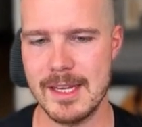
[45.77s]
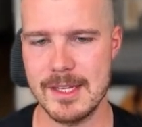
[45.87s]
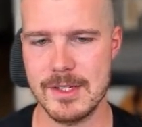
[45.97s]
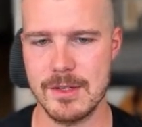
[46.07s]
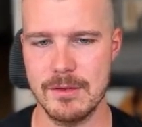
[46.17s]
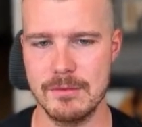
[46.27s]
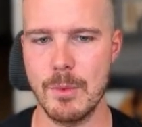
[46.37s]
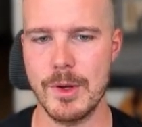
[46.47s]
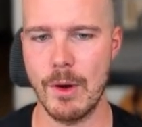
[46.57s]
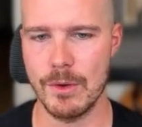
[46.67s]
these, what
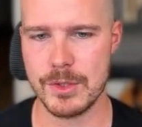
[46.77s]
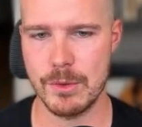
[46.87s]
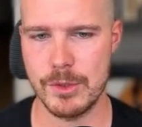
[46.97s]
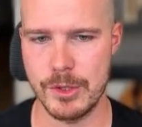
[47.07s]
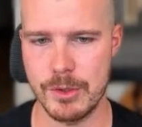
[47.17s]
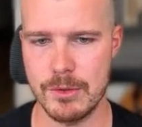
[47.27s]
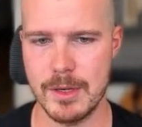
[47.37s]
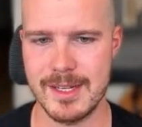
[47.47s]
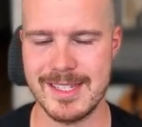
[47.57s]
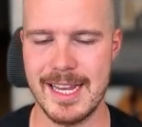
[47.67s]
we also do
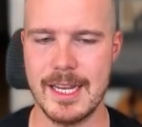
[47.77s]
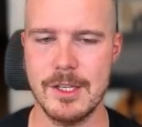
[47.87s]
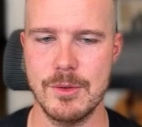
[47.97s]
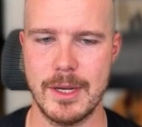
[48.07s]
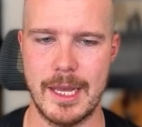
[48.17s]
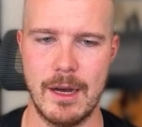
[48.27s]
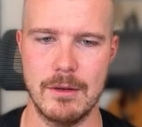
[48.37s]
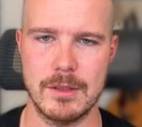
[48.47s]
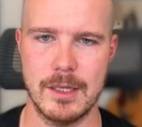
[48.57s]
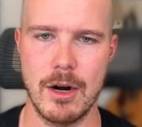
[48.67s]
is take into
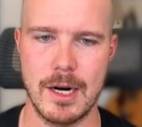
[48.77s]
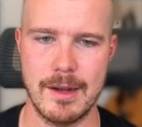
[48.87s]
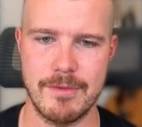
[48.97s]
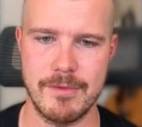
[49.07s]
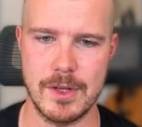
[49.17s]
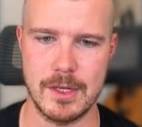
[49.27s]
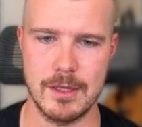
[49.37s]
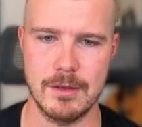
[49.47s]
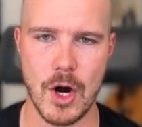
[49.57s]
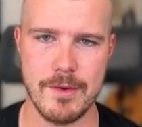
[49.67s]
account RFV.
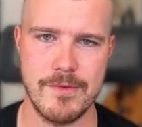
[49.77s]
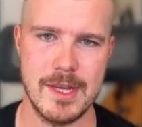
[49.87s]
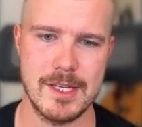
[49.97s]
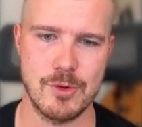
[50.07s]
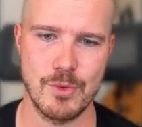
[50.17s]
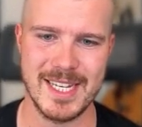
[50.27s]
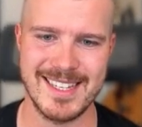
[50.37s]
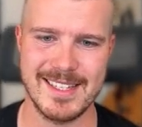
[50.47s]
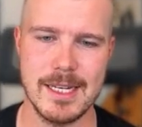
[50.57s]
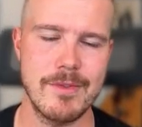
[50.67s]
RFV is
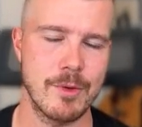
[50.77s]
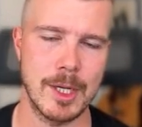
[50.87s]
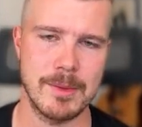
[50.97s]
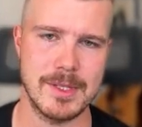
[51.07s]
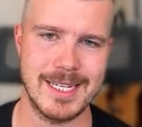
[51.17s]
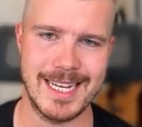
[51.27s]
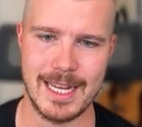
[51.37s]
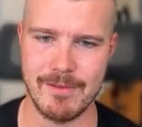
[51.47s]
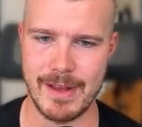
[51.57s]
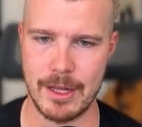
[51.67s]
recency, frequency,
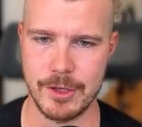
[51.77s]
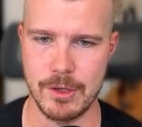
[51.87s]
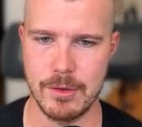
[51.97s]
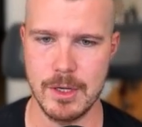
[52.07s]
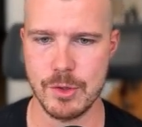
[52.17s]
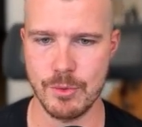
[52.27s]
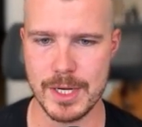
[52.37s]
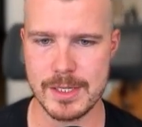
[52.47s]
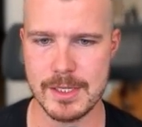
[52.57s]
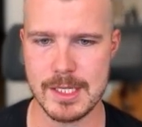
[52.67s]
and value. So
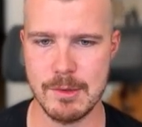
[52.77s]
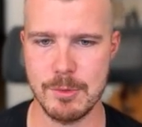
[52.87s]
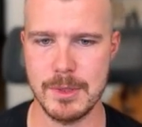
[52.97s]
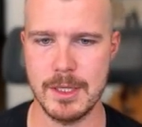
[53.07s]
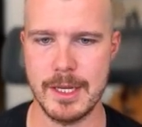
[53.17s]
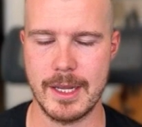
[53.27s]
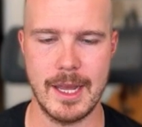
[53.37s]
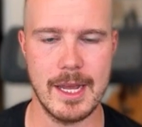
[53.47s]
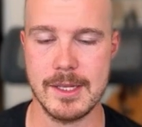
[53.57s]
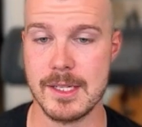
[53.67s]
recency would be like,
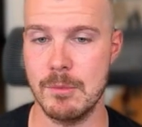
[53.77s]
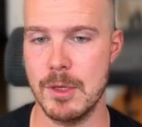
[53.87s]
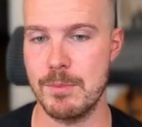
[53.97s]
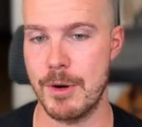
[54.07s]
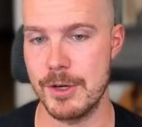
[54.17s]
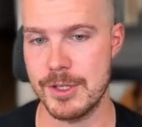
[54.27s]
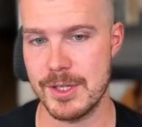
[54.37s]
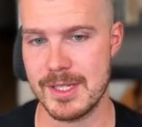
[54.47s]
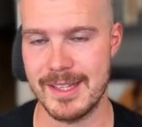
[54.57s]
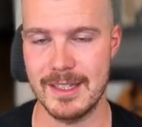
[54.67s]
hey, has someone
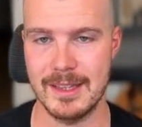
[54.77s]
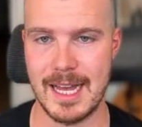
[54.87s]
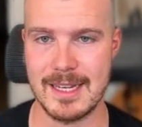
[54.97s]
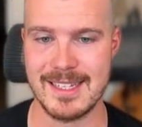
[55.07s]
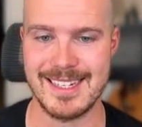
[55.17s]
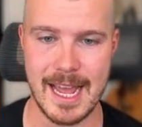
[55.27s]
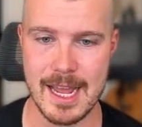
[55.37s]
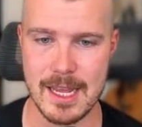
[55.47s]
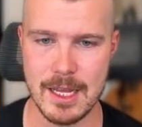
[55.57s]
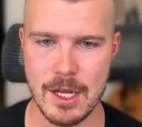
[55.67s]
purchased in the last
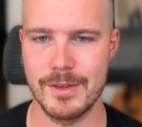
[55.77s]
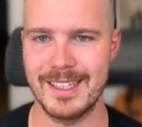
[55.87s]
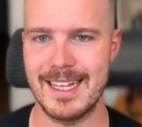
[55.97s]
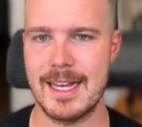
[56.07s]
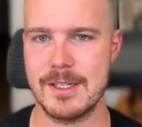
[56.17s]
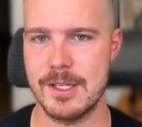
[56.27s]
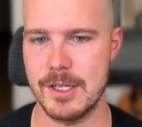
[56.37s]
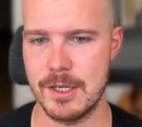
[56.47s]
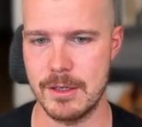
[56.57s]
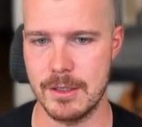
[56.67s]
day or in the last
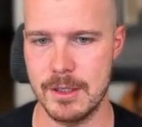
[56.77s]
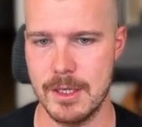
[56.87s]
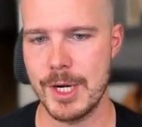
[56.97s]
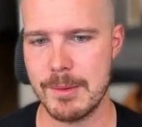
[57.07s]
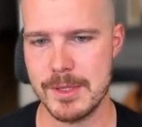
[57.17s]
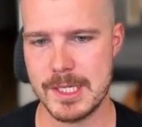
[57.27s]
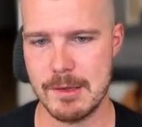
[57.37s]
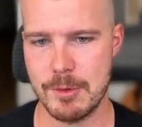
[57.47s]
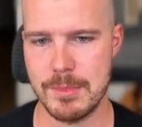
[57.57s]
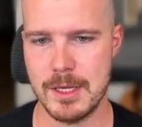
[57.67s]
year?
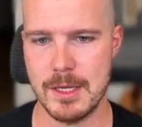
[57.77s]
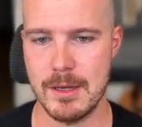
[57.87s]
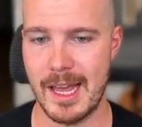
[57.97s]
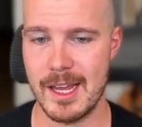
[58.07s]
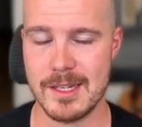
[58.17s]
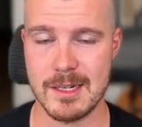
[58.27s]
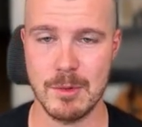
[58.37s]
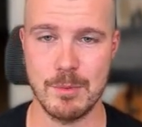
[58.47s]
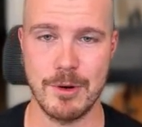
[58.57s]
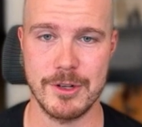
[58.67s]
Frequency would be, hey, has
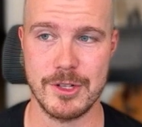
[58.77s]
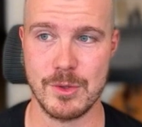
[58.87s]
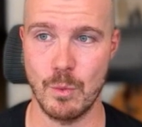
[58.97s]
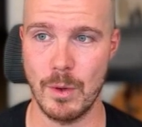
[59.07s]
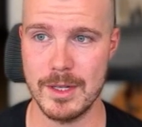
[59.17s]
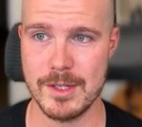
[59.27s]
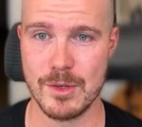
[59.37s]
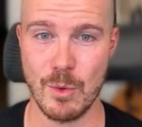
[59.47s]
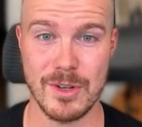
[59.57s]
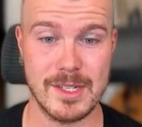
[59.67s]
someone purchased
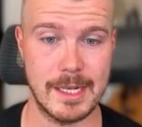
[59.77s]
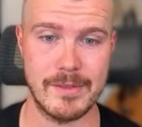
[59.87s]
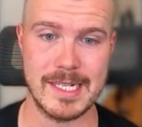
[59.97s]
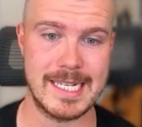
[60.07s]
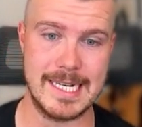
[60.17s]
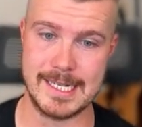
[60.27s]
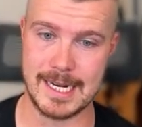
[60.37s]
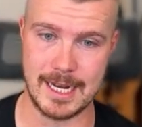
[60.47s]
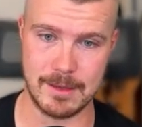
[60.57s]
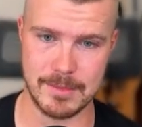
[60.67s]
once or 17
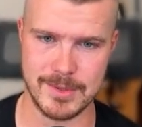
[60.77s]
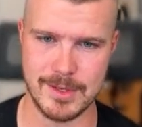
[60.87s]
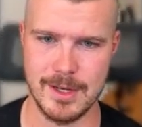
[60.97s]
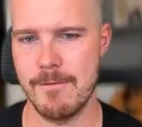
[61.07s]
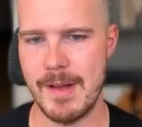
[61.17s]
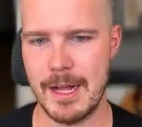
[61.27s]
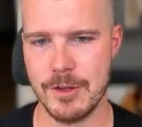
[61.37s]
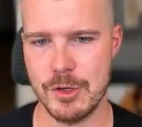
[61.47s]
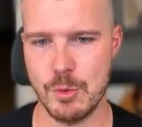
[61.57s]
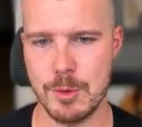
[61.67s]
times?
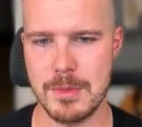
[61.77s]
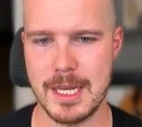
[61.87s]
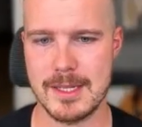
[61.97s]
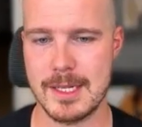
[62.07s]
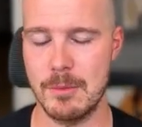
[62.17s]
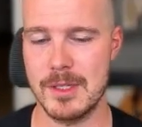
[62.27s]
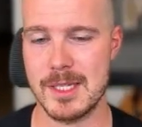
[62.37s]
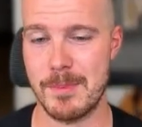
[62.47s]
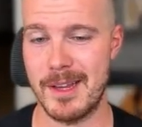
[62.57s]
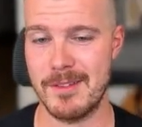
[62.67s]
Value would be, has someone
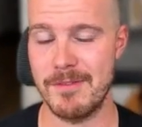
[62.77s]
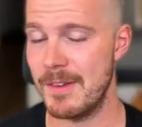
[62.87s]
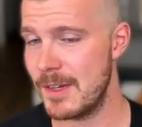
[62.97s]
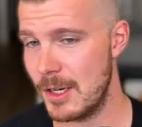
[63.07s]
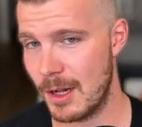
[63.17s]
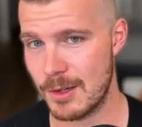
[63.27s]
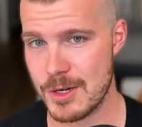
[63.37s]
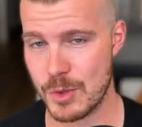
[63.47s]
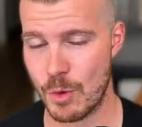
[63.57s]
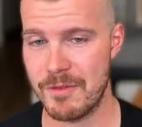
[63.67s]
spent
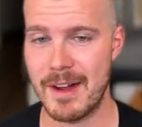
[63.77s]
$50 or